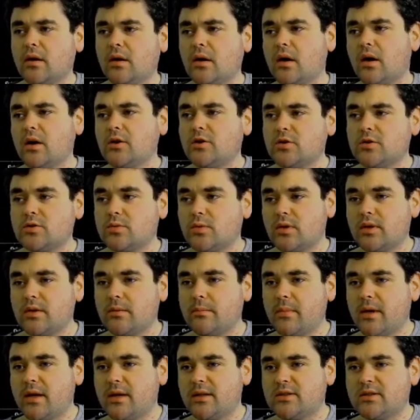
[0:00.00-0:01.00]
I just want to
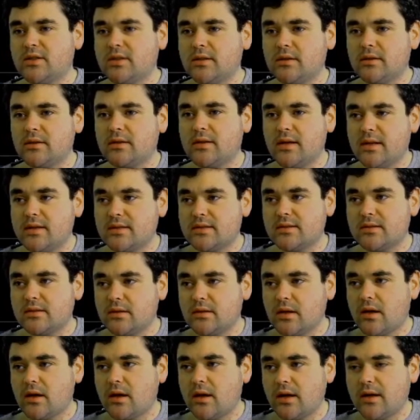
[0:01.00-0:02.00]
mention this
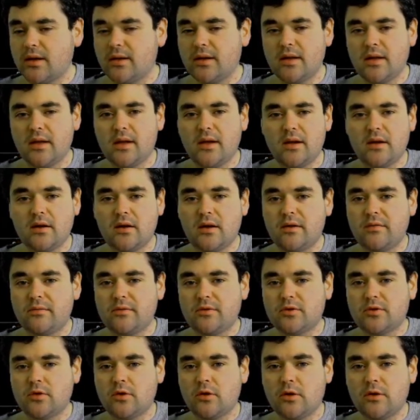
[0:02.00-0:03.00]
line here.
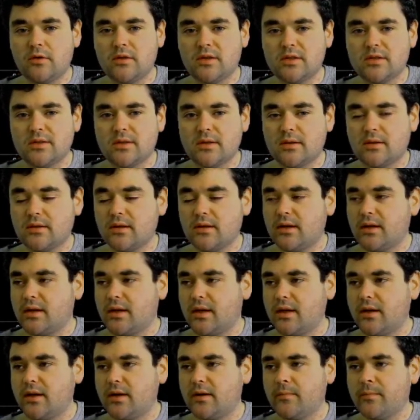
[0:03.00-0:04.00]
I've drawn this thick line
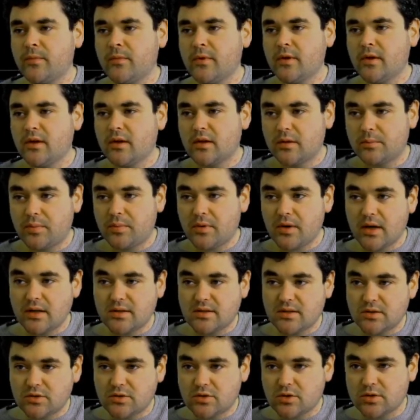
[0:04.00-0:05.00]
here. The
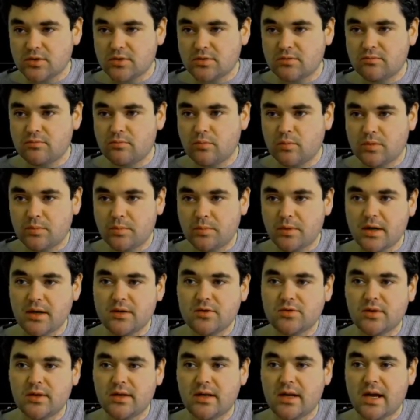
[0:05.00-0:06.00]
price is
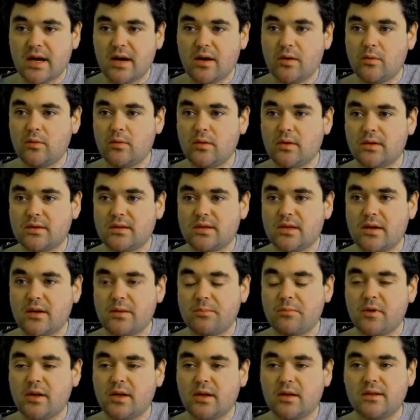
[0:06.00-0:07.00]
price right now at the
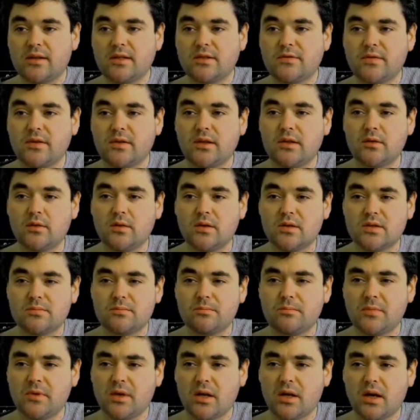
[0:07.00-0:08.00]
time I'm making this video is
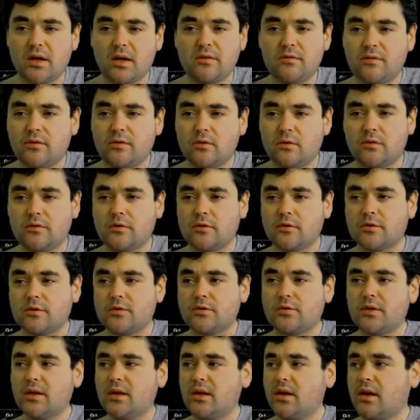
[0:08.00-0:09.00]

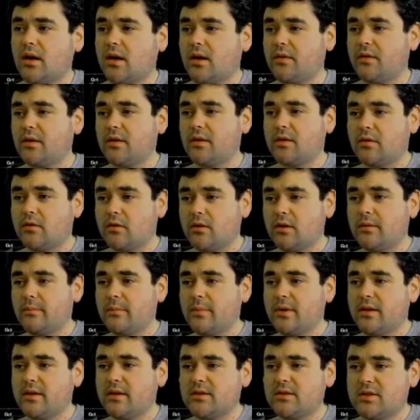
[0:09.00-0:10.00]
9443 on the
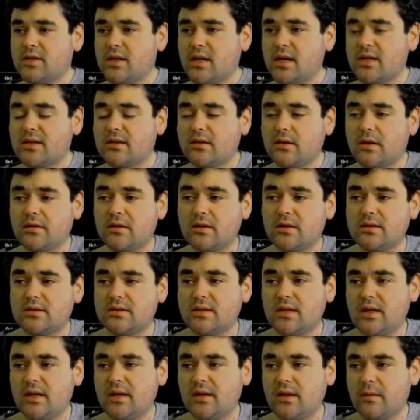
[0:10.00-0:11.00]
Coinbase chart on the
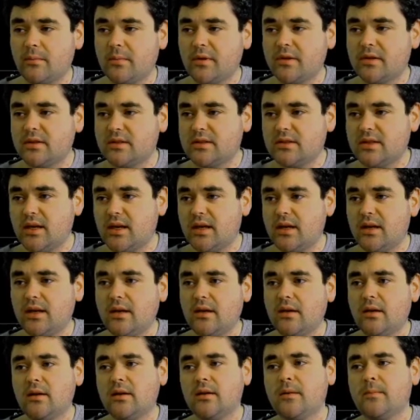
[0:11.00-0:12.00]
daily. I'm on the daily.